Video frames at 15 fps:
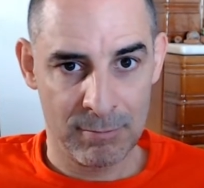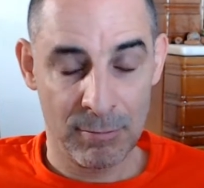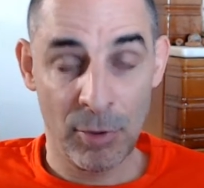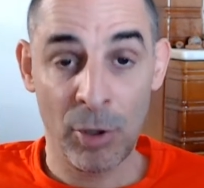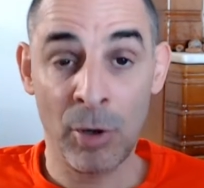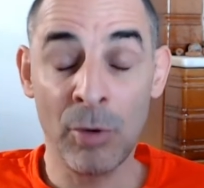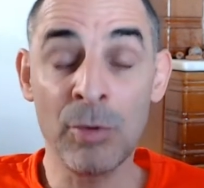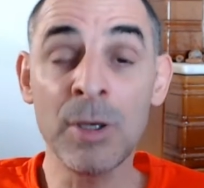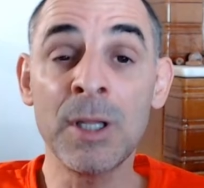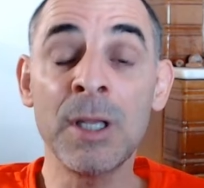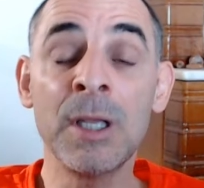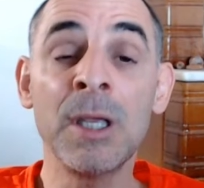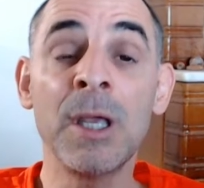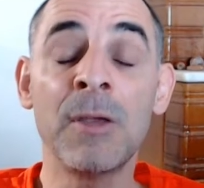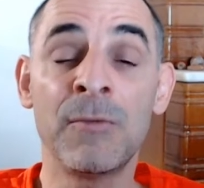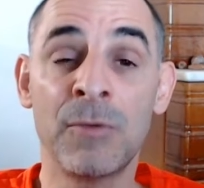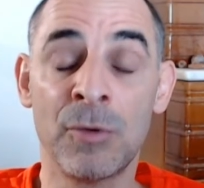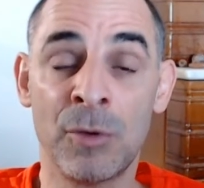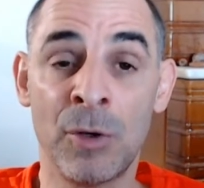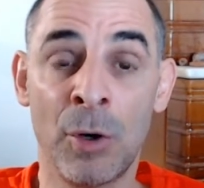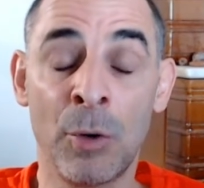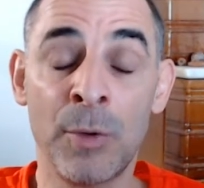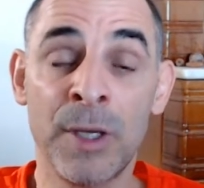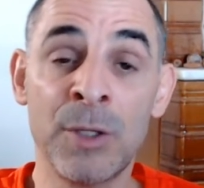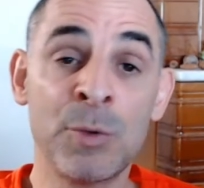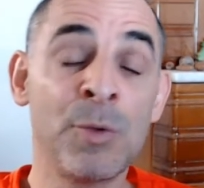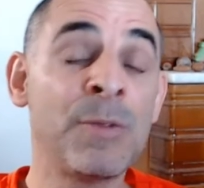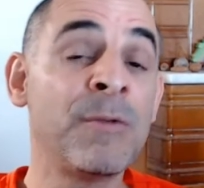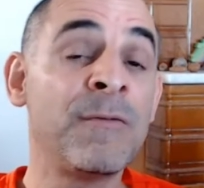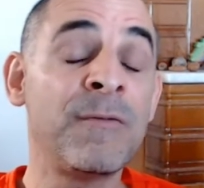Only if you go into
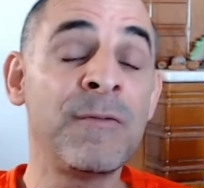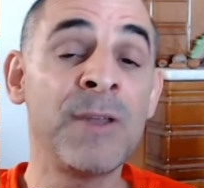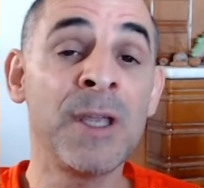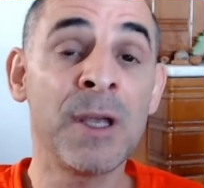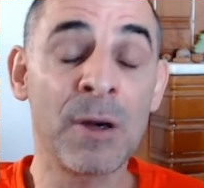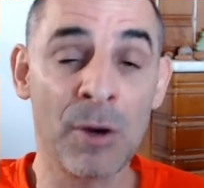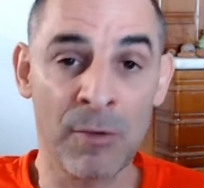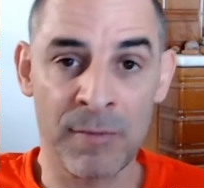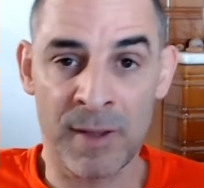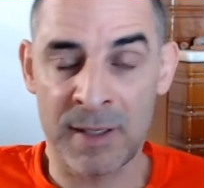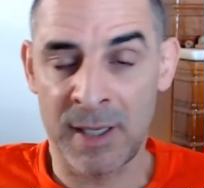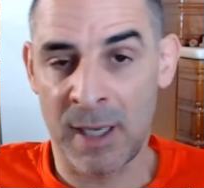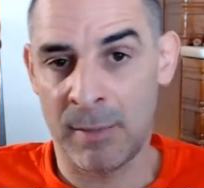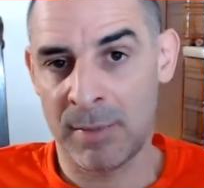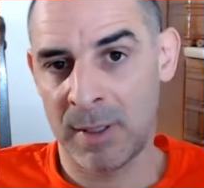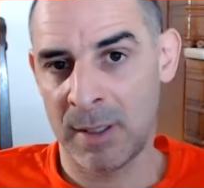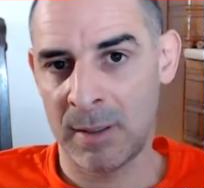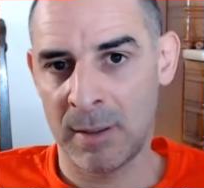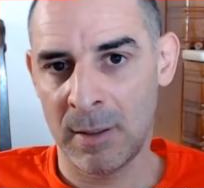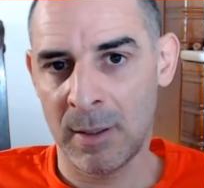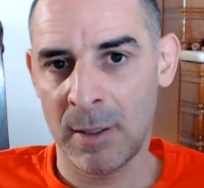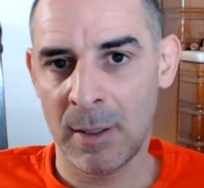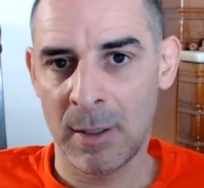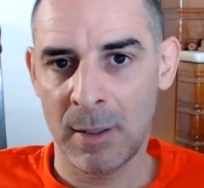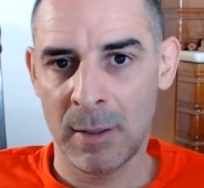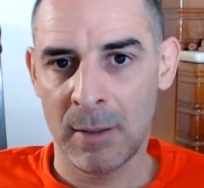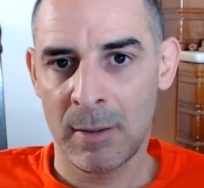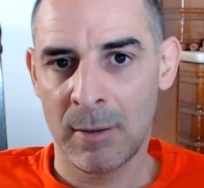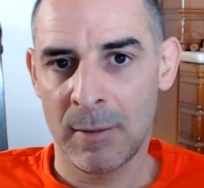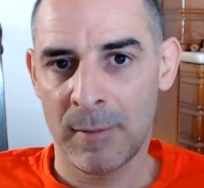the fear of that happening.
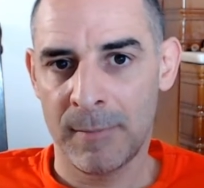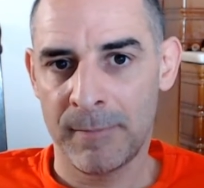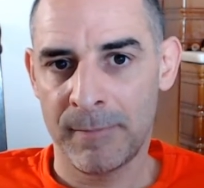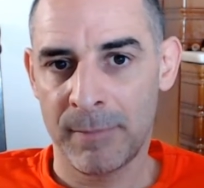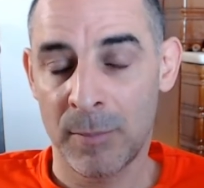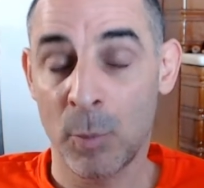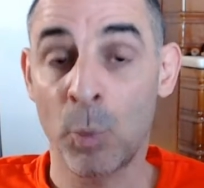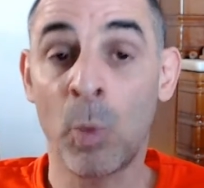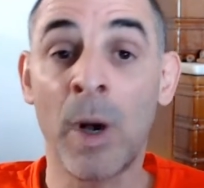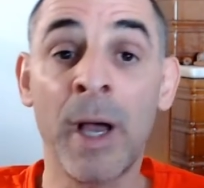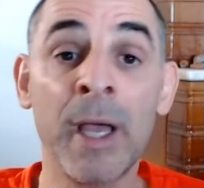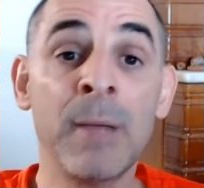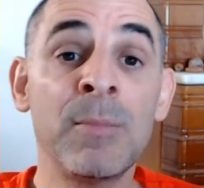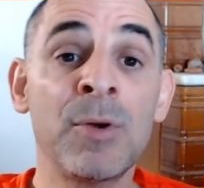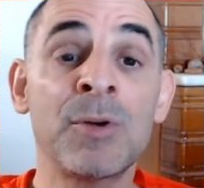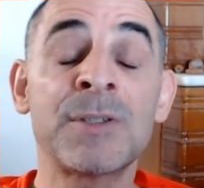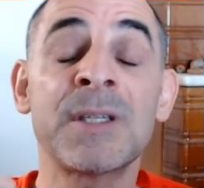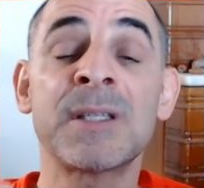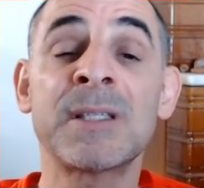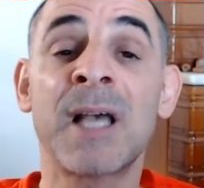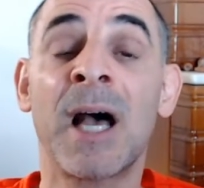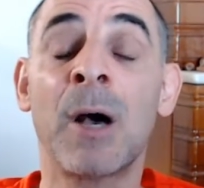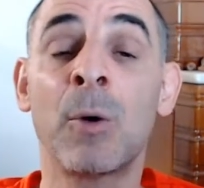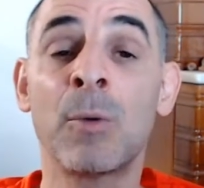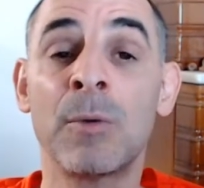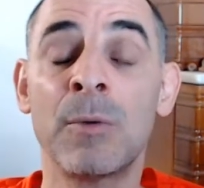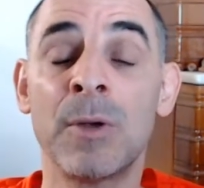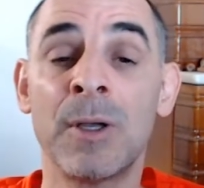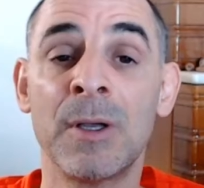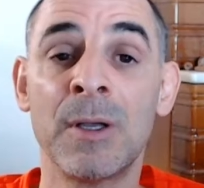Why? Because that's how
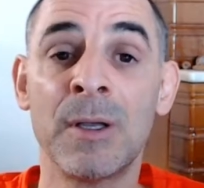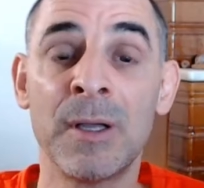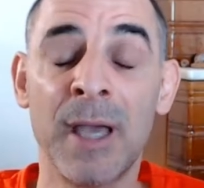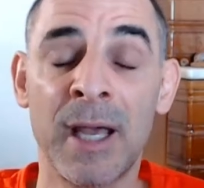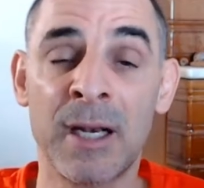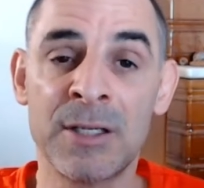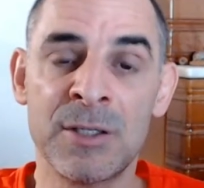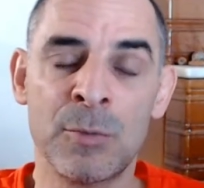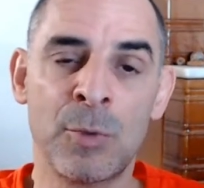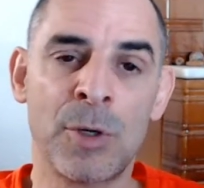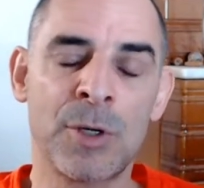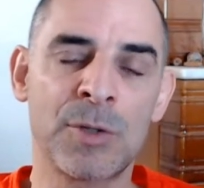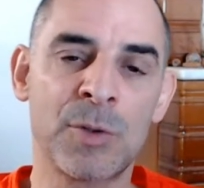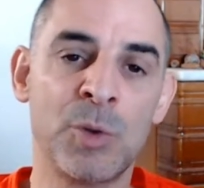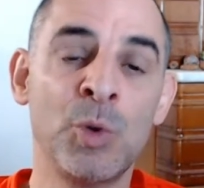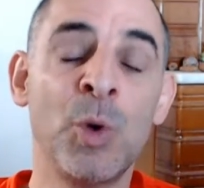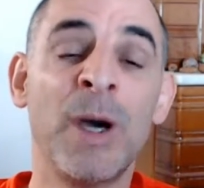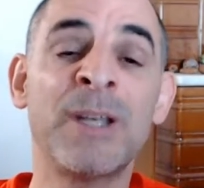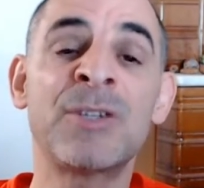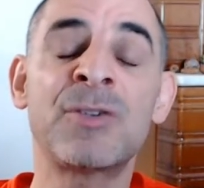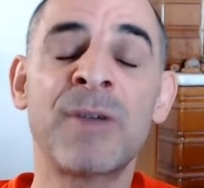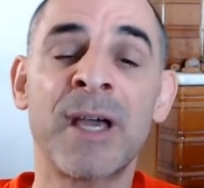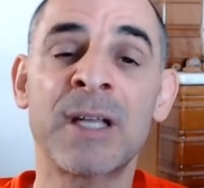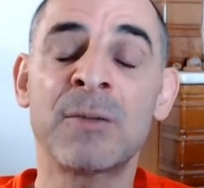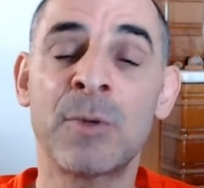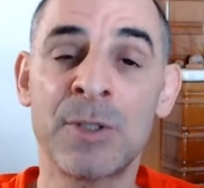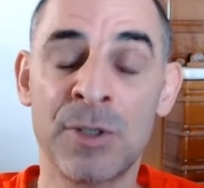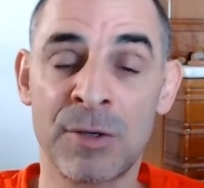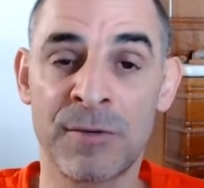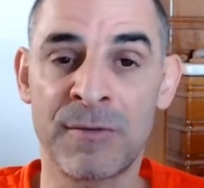energy works. You attract what
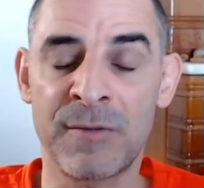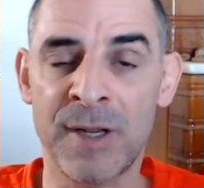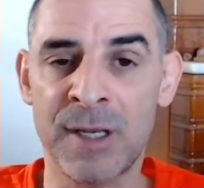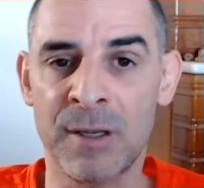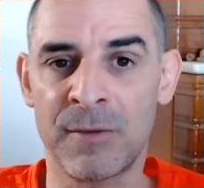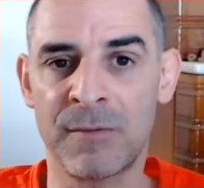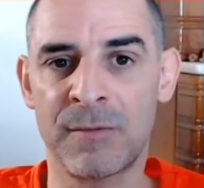you're afraid of.